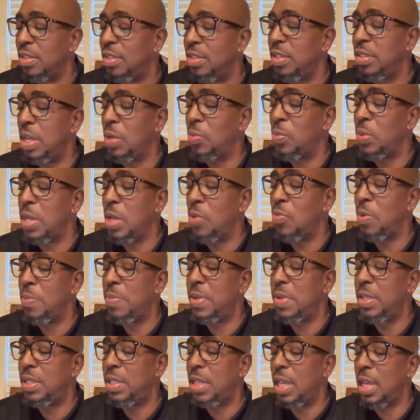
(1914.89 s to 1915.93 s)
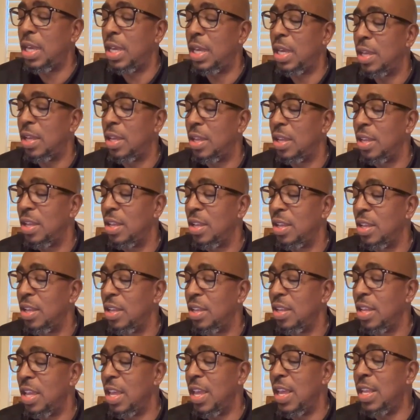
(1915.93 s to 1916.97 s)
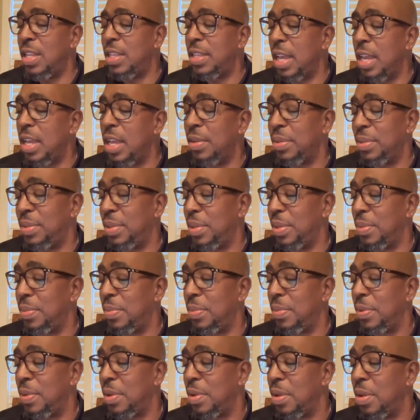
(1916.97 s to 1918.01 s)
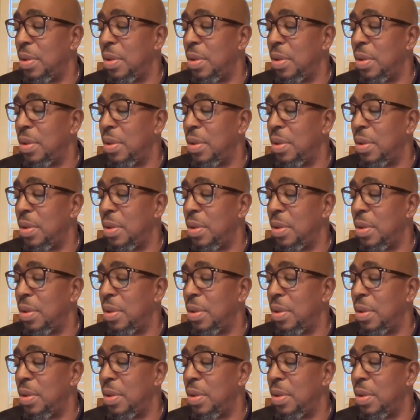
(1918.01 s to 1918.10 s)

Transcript: See, that's what they will be saying and he tells them